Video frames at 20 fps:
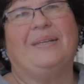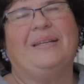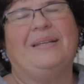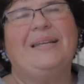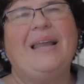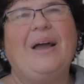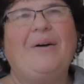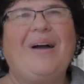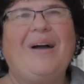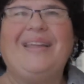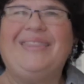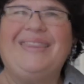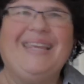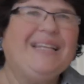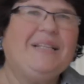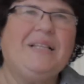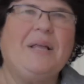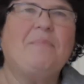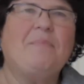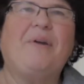Now, I
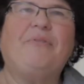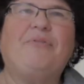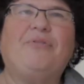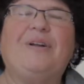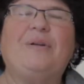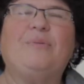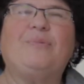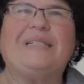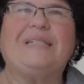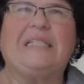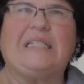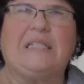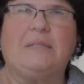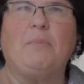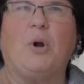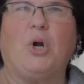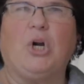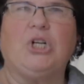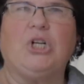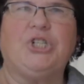think that my friend was
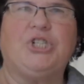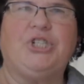smart.